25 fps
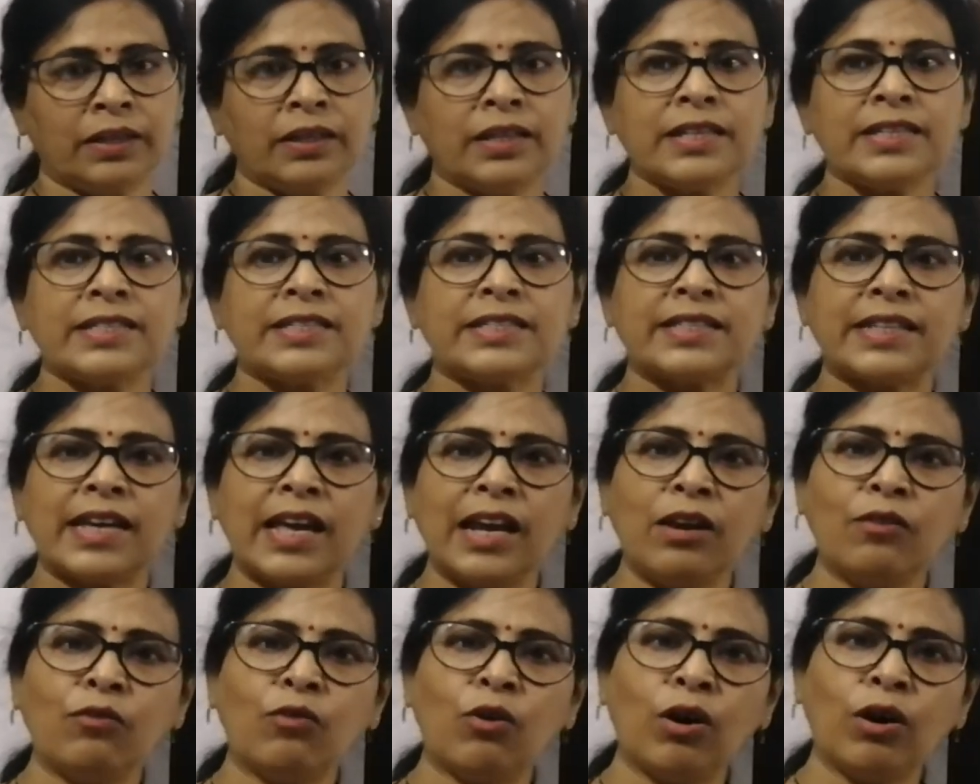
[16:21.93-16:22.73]
The
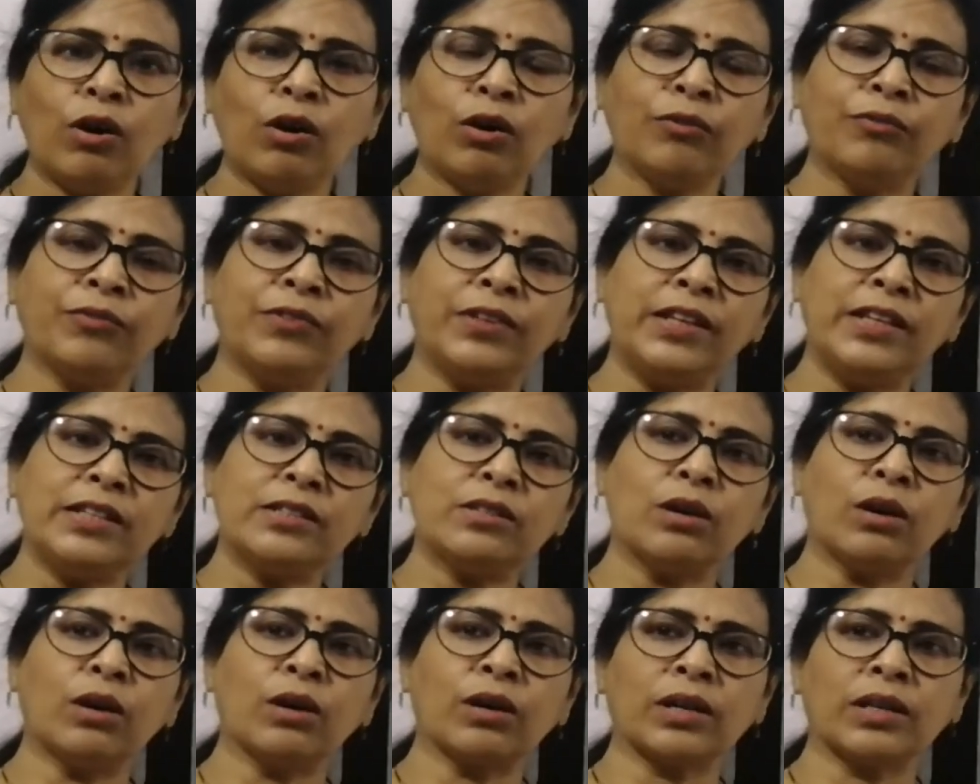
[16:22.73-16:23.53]
cell wall of these
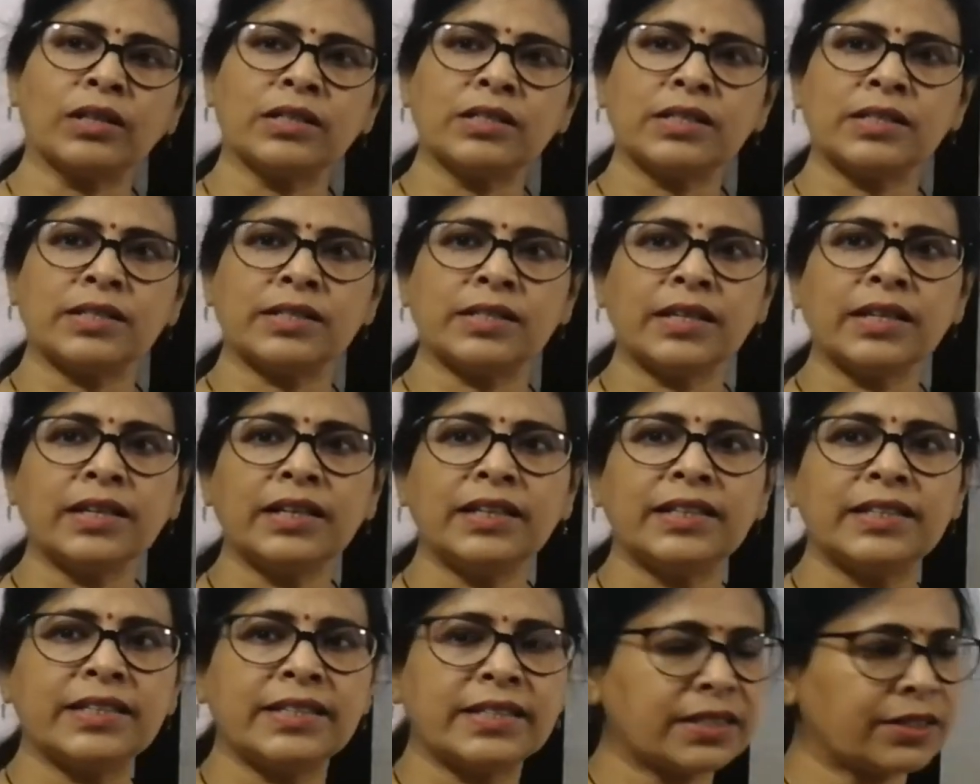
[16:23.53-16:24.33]
organisms is
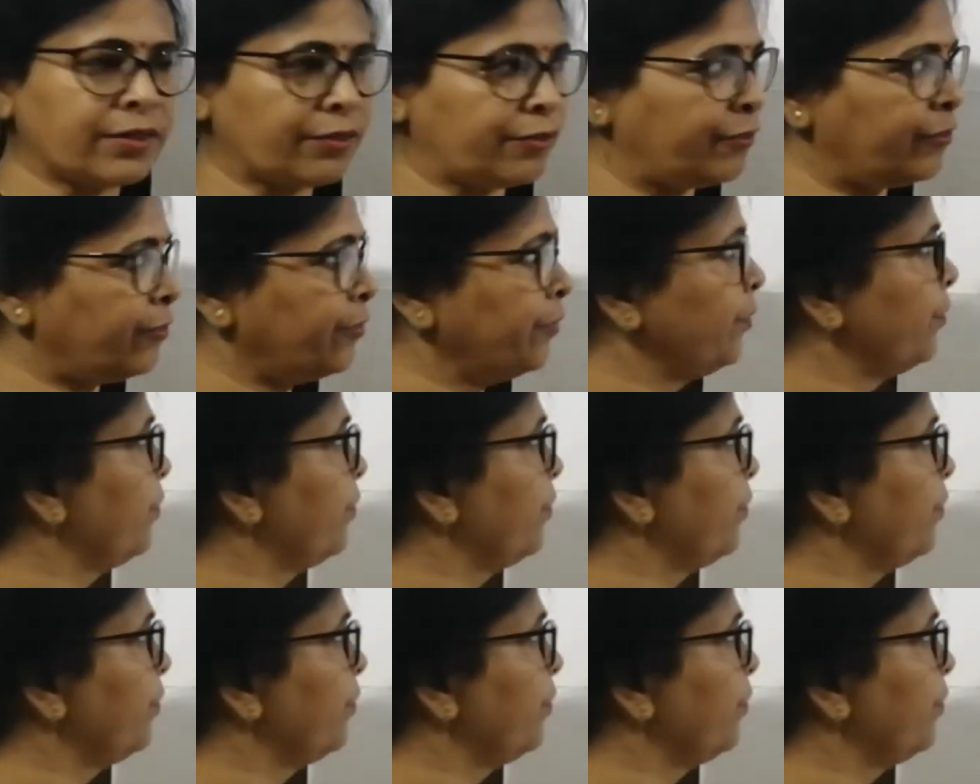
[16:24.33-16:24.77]
the stiff.